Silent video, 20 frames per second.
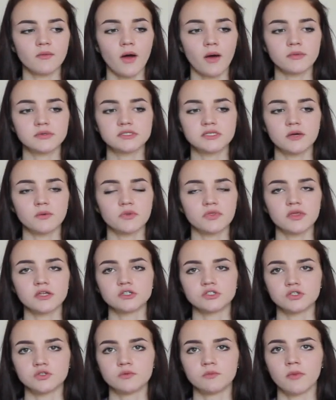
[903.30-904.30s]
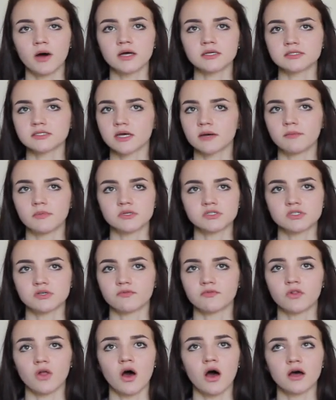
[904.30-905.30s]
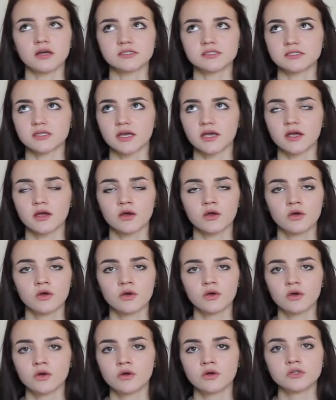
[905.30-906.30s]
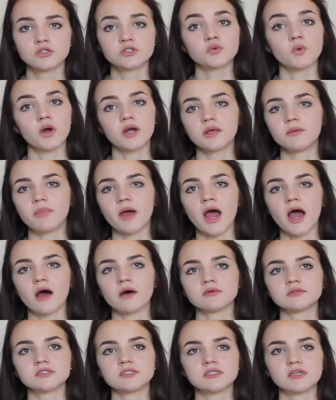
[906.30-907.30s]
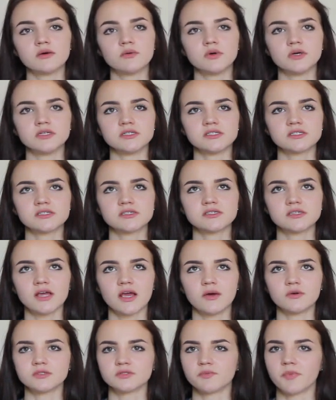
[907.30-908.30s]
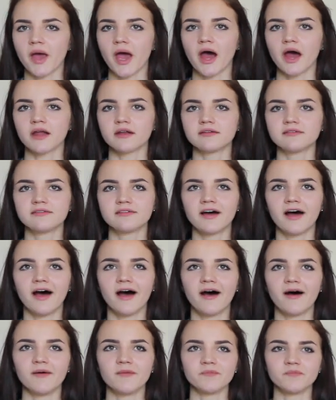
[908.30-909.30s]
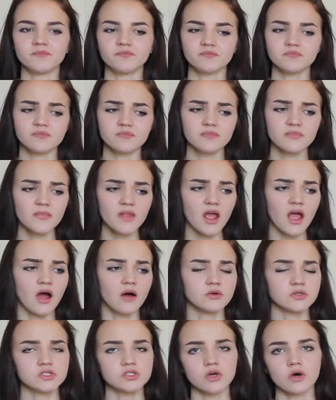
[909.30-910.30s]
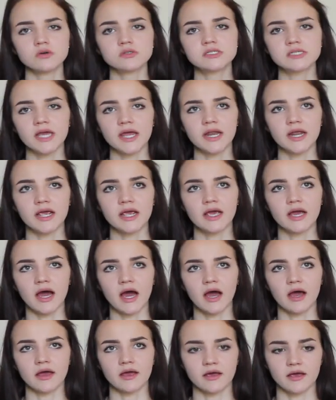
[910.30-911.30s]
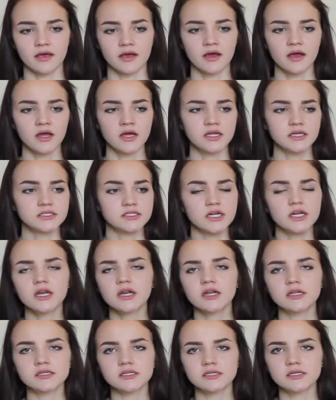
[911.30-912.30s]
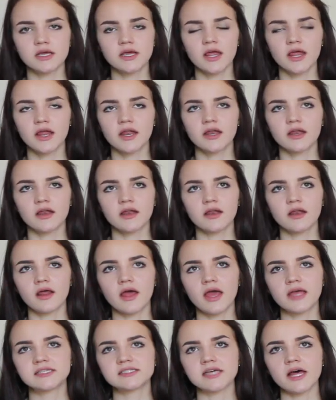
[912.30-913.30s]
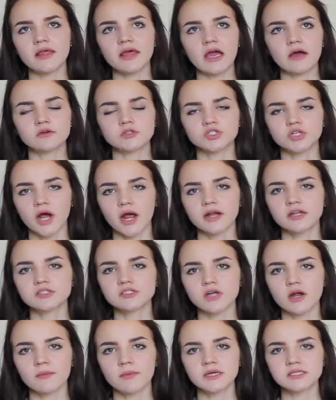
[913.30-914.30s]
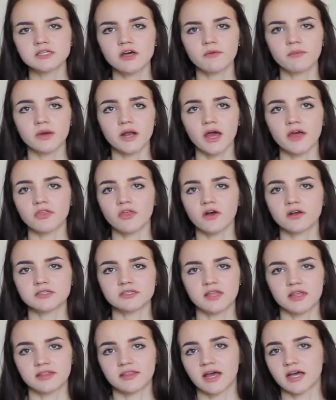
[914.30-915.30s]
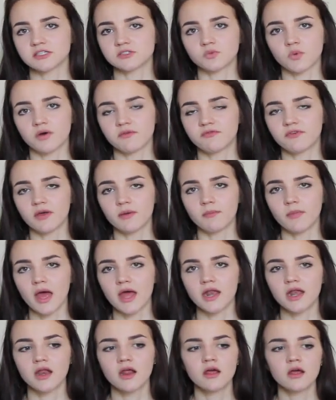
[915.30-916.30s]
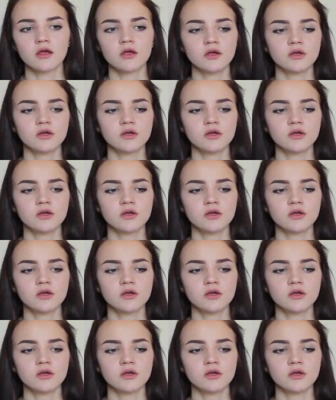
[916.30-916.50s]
I would say within 2 months I must have lost like 20 pounds. It was bad. I was so skinny. And it's not like I was trying to starve myself, but I thought that that's what fit meant.